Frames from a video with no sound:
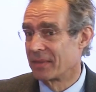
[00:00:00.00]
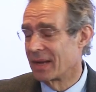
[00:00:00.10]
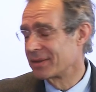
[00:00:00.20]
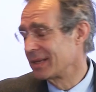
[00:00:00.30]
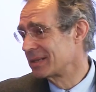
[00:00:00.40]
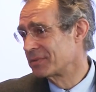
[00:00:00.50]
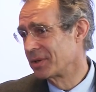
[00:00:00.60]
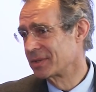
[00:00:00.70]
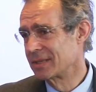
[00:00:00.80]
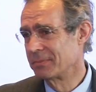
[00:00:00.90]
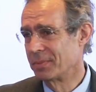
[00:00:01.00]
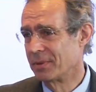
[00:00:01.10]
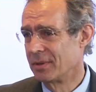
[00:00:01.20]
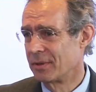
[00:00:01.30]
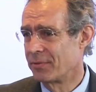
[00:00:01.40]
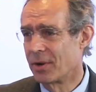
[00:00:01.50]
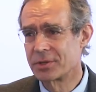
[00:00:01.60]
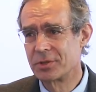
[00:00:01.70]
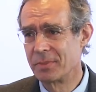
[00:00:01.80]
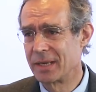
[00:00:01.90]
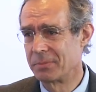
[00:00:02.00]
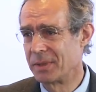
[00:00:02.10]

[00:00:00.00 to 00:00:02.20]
I think it's very simple. Far too many